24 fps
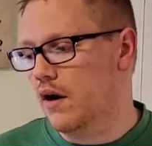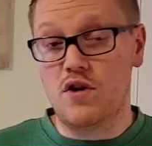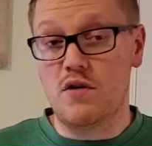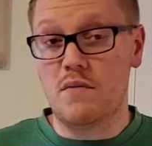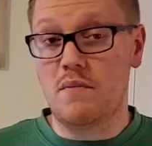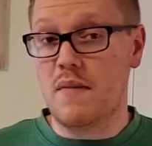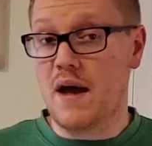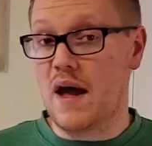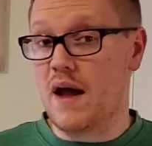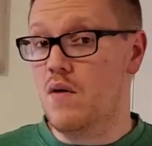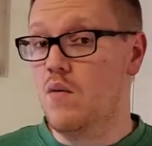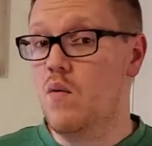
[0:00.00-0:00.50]
You
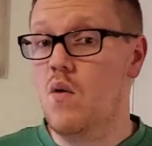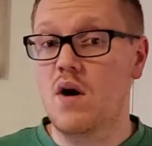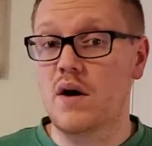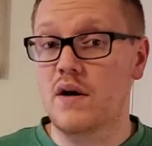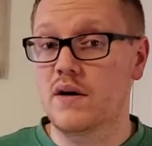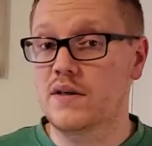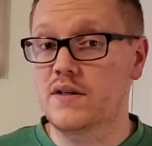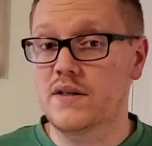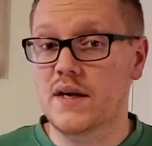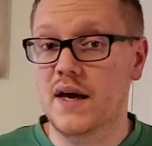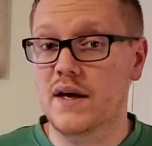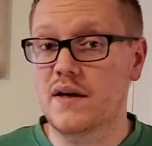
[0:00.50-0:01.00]
may want
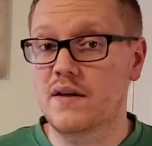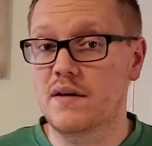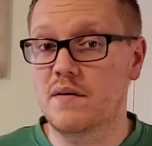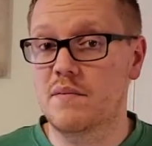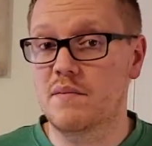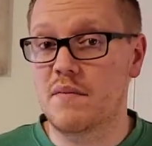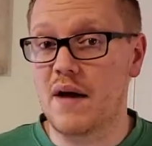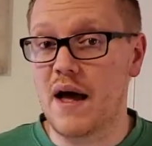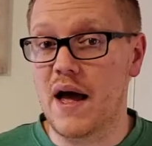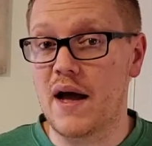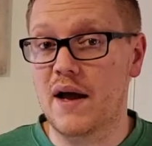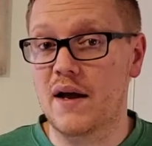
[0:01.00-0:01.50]
to take them
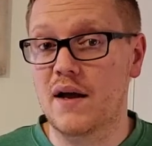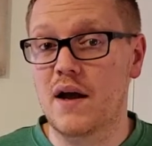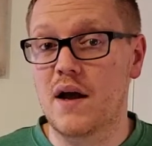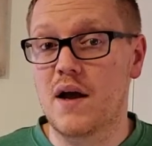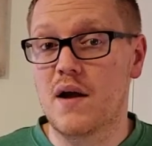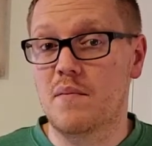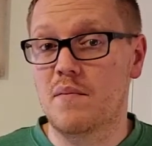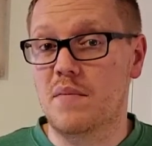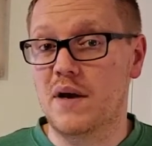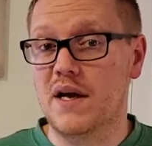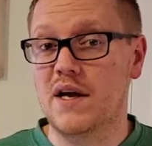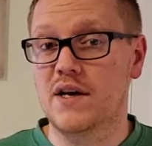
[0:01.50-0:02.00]
back
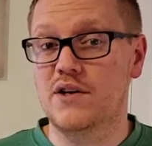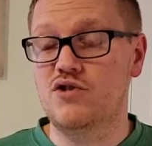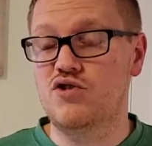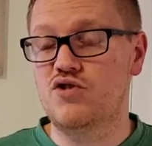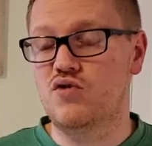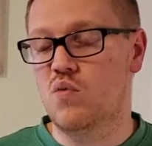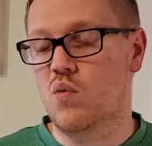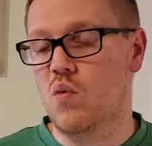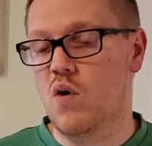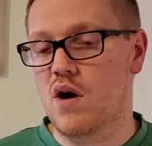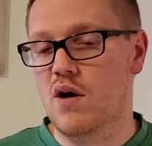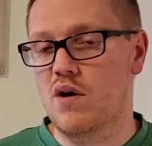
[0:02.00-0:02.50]
because you
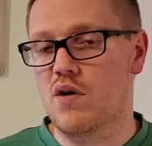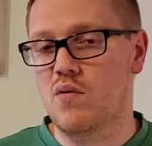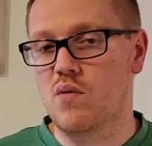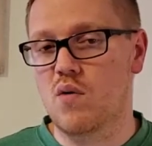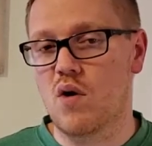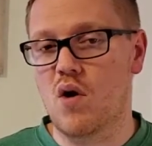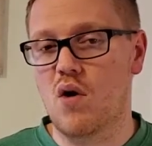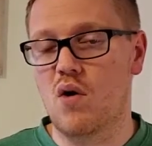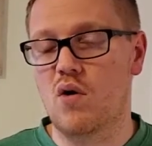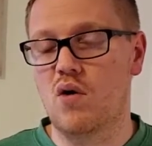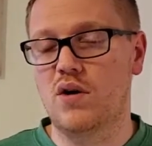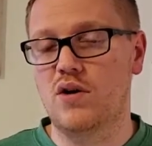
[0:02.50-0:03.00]
want to
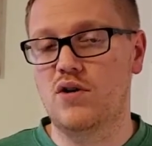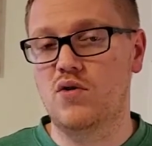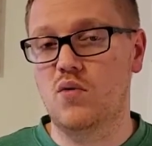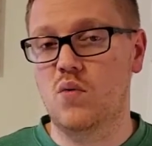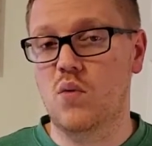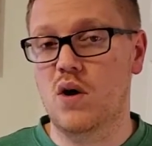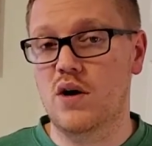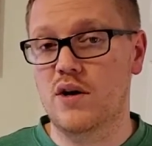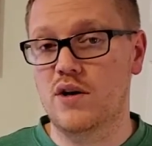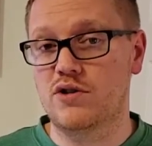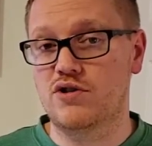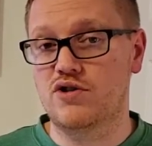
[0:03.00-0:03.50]
roll and you
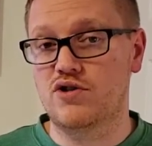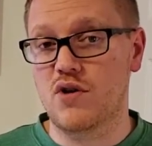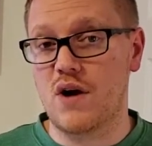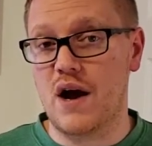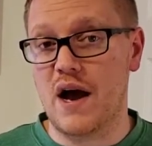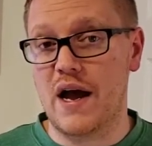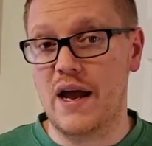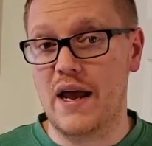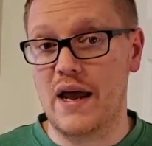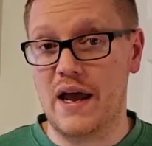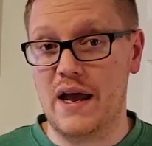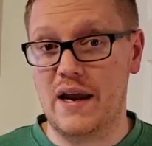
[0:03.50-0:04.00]
want to
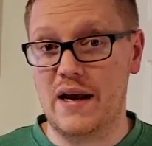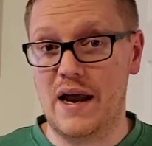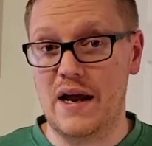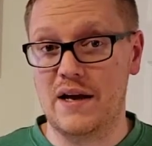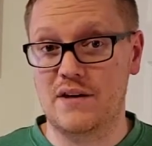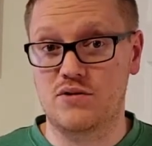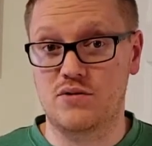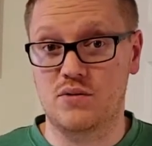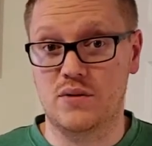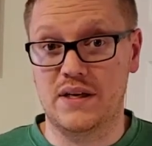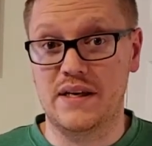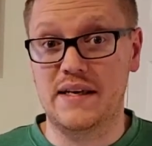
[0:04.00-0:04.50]
try and
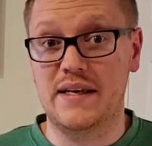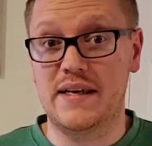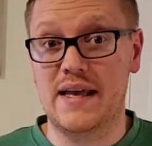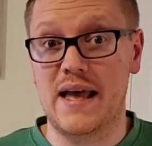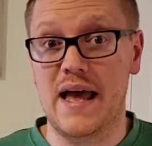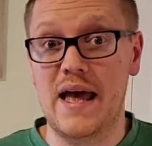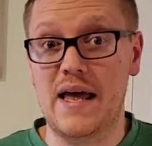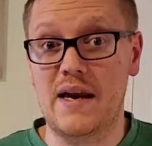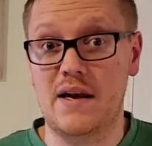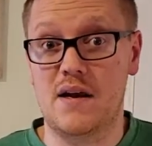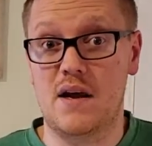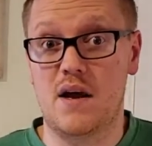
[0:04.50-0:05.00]
actually
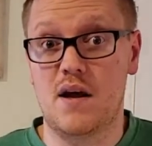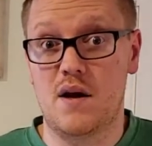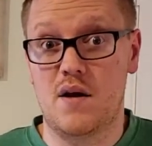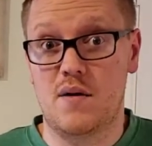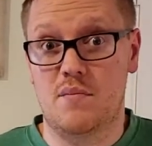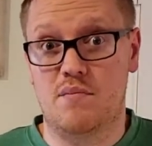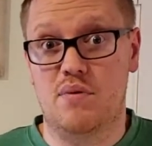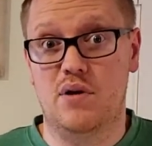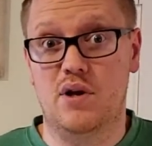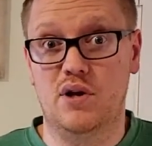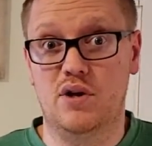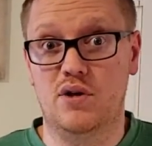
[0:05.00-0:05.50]
get
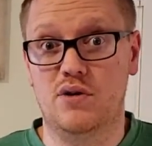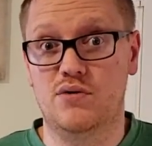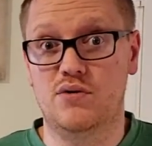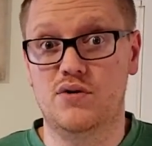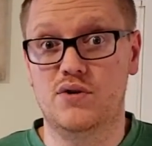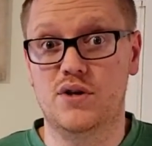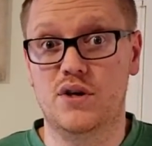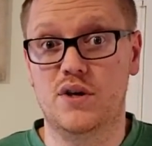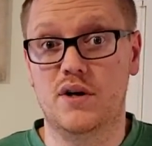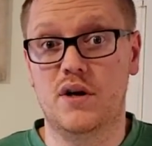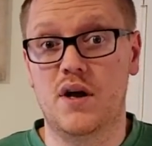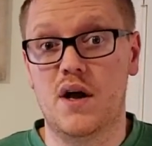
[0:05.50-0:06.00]

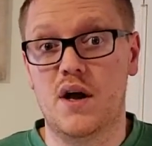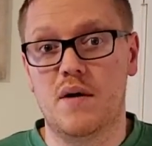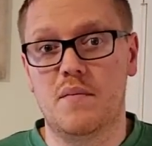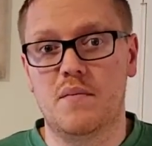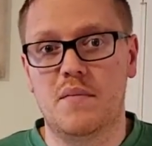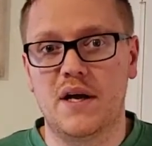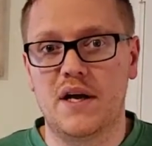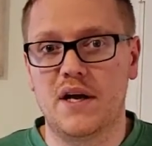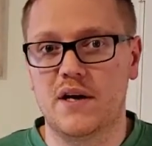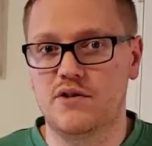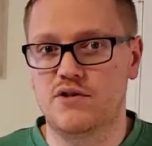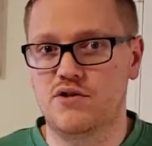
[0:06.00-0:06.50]
pollution
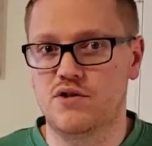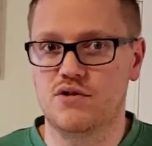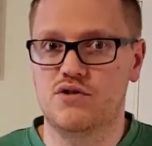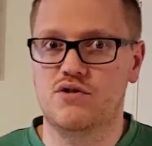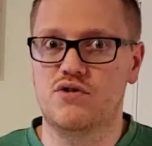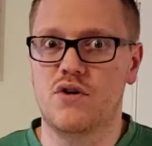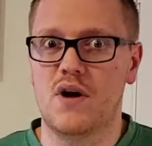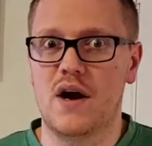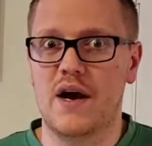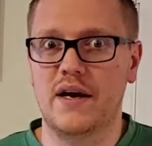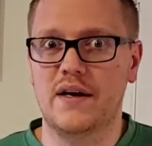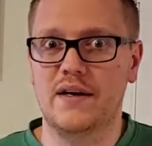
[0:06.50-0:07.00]
because you're
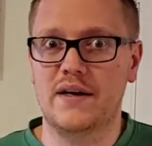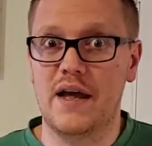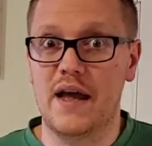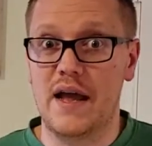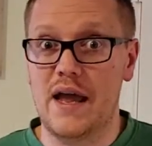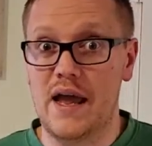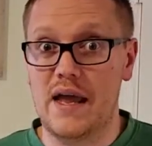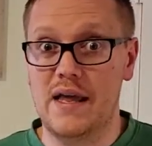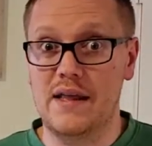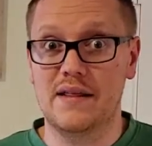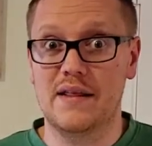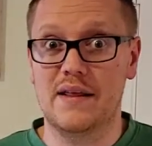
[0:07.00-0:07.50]
trying
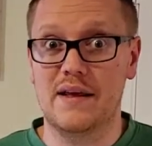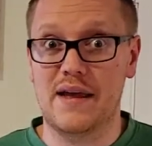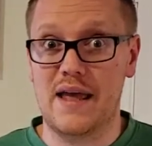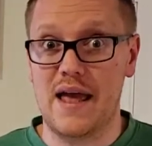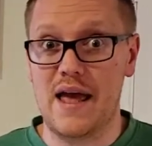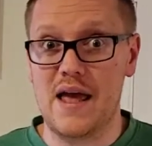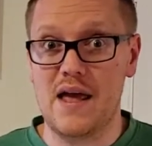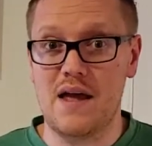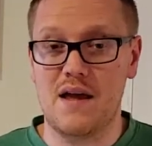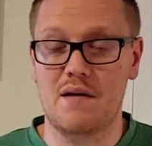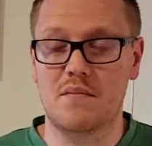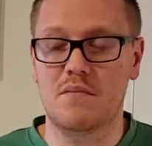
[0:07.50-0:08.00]
to end the
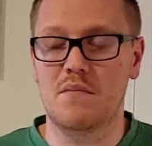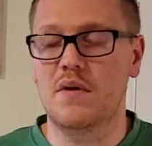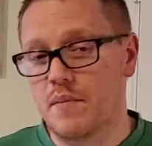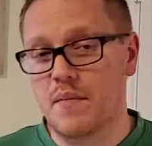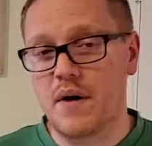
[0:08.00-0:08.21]
game.